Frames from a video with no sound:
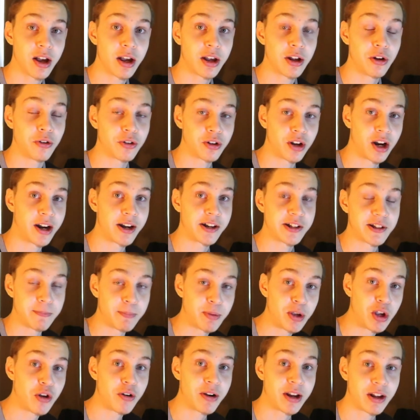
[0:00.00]
You know, God is
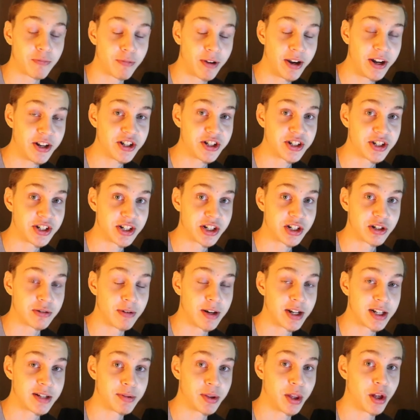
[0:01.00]
imputing righteousness to
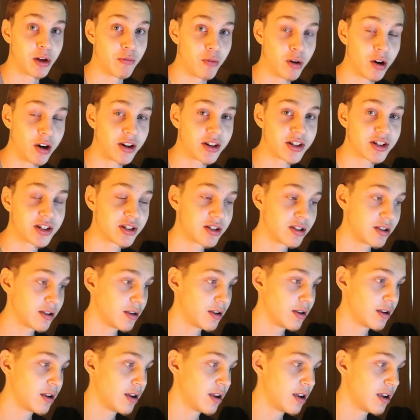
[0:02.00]
us without works.
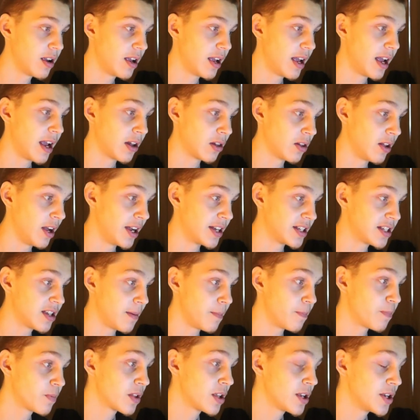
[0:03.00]
It lines
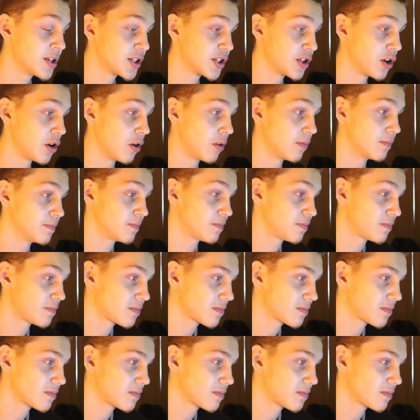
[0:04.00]
up. So,